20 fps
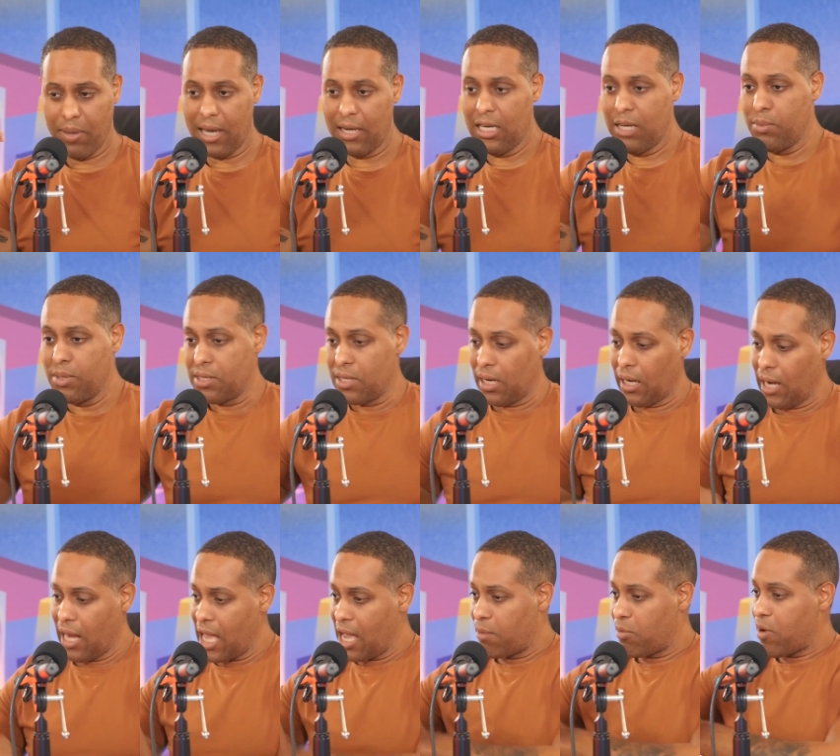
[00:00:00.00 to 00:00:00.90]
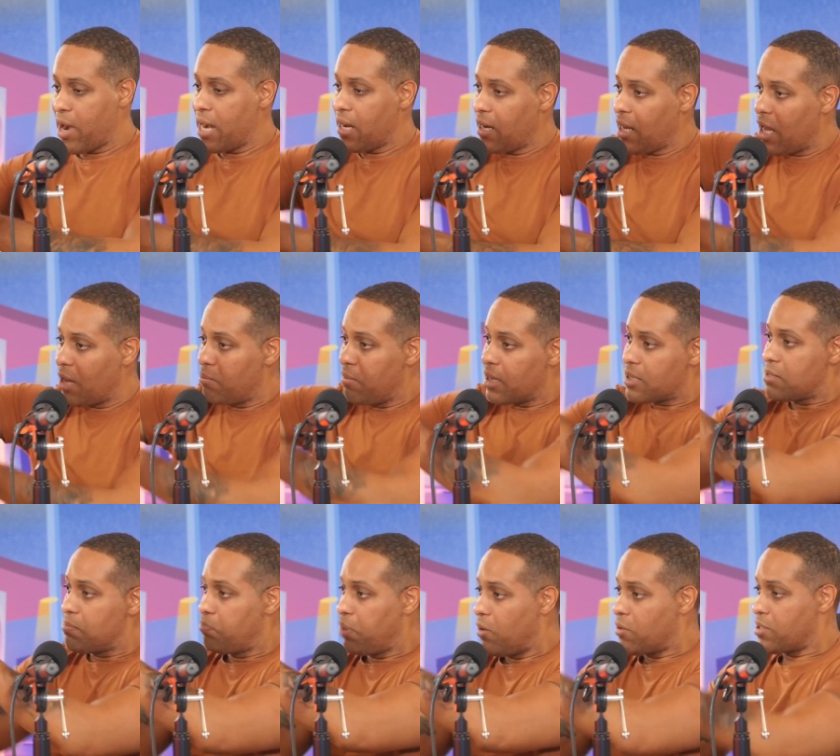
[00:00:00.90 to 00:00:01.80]
Pandemic's in the lab right now,
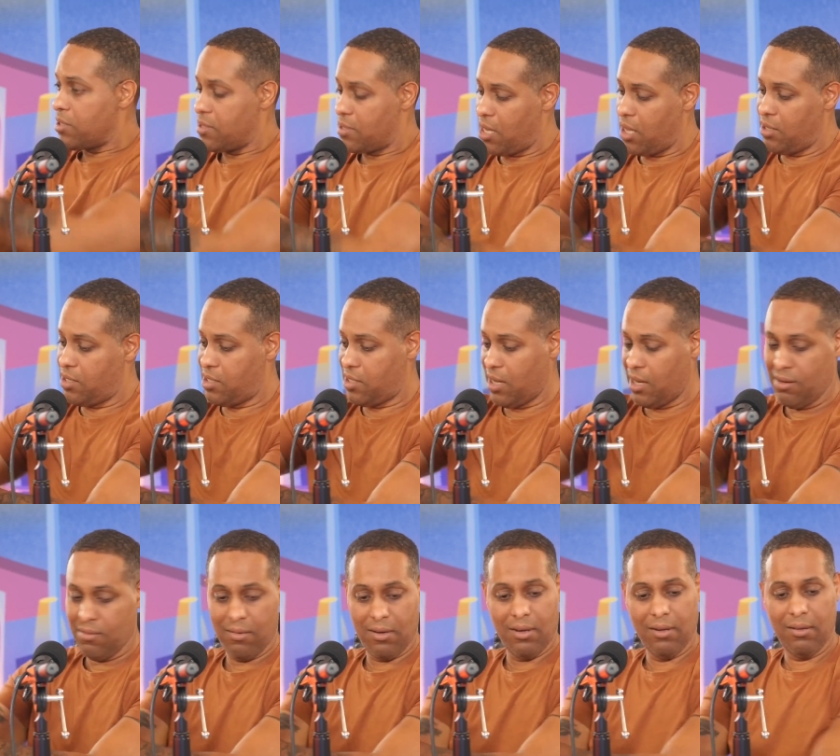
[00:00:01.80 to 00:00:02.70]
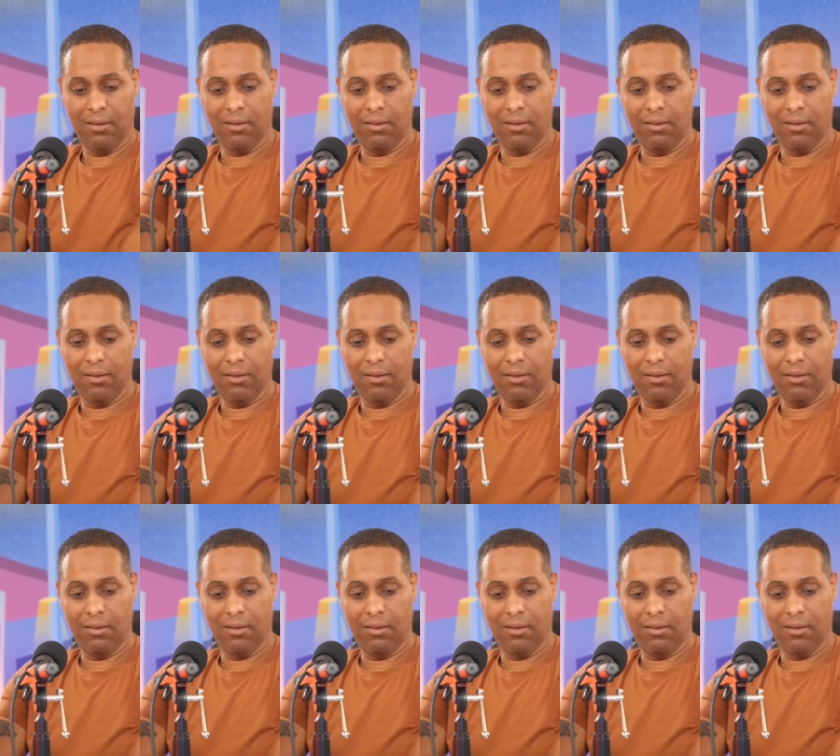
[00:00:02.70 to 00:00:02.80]
mixing potions and shit.